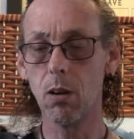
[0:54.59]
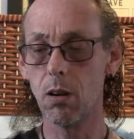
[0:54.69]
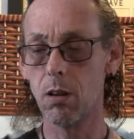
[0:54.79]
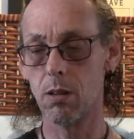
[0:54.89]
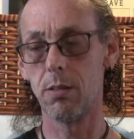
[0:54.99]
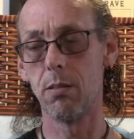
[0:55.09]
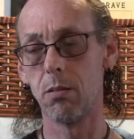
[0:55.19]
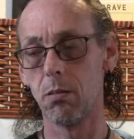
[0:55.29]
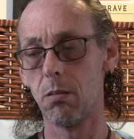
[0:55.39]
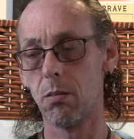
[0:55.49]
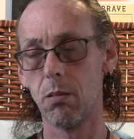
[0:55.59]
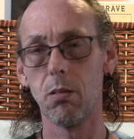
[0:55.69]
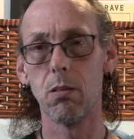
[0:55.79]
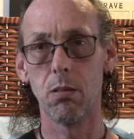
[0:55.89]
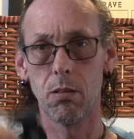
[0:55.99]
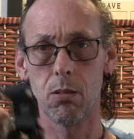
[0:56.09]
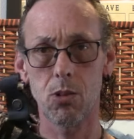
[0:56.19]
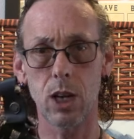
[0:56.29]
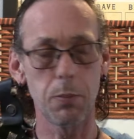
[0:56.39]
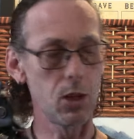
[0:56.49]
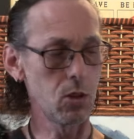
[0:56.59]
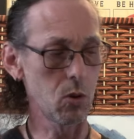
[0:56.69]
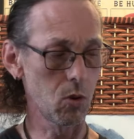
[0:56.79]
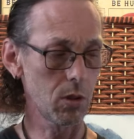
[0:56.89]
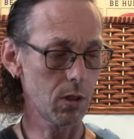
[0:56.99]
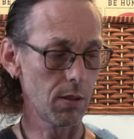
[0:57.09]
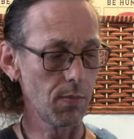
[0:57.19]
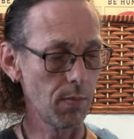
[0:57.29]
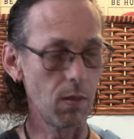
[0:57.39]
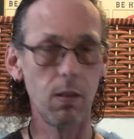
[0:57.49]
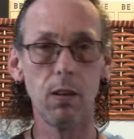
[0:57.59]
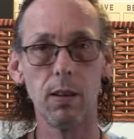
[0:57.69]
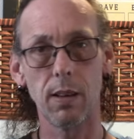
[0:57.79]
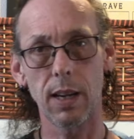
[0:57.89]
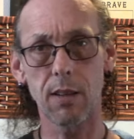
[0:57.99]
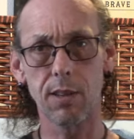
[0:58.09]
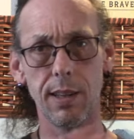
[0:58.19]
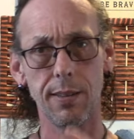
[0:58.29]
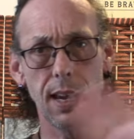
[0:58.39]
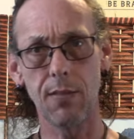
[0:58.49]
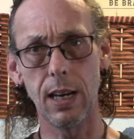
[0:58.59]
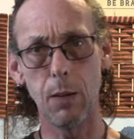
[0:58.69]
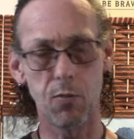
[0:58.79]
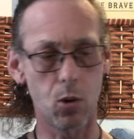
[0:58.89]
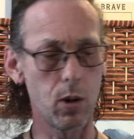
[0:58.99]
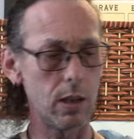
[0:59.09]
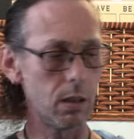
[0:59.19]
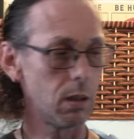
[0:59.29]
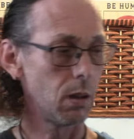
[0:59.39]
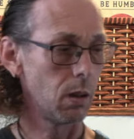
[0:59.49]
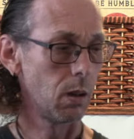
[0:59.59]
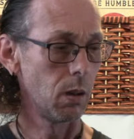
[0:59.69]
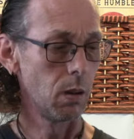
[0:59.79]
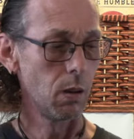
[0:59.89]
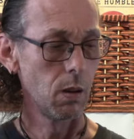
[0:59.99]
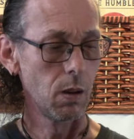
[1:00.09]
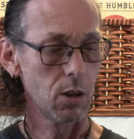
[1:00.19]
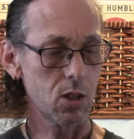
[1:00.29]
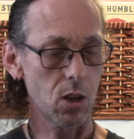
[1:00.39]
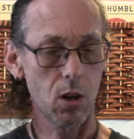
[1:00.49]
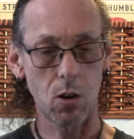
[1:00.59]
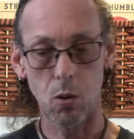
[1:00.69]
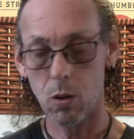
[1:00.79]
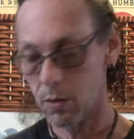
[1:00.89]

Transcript: on Japanese swords. Like everything, they have a name for it. So